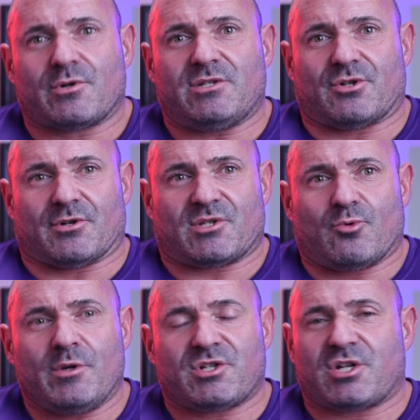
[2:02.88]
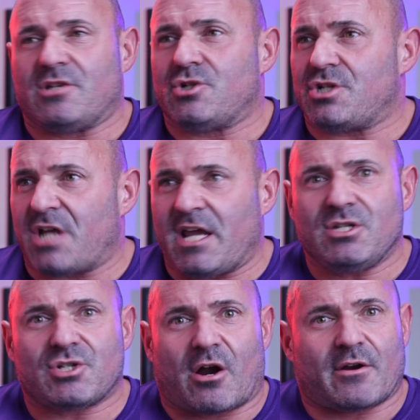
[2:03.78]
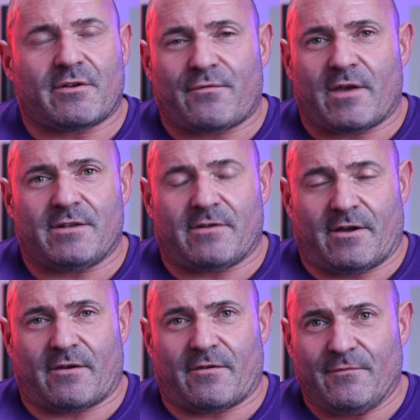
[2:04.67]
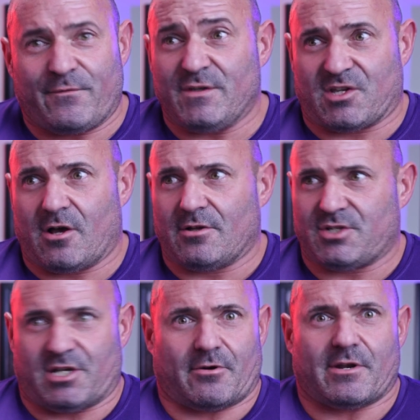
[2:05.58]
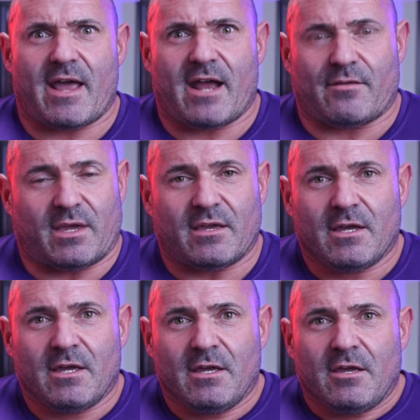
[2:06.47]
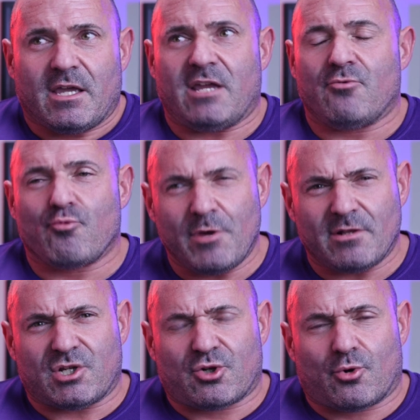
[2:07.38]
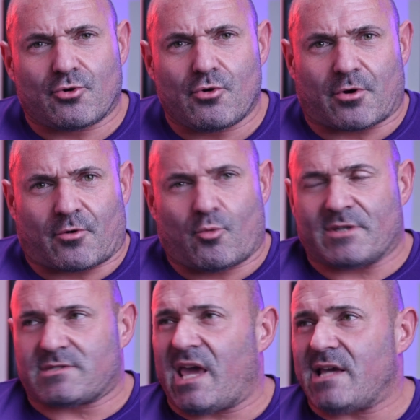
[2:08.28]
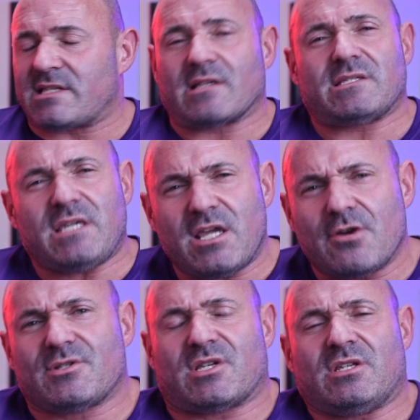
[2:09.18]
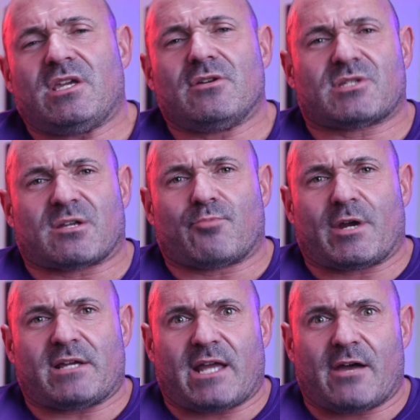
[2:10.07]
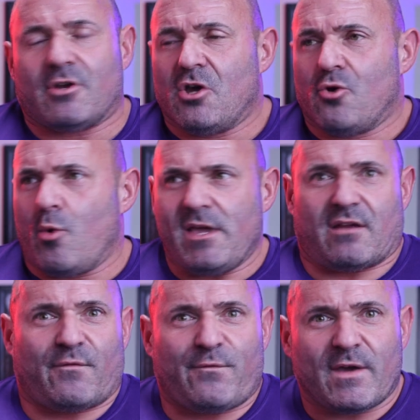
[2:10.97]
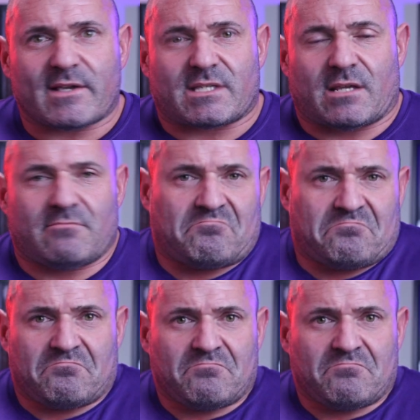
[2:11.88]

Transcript: creatures, which can change our physiology, our anatomy in really short order. What takes us years and years to break down, we can fix in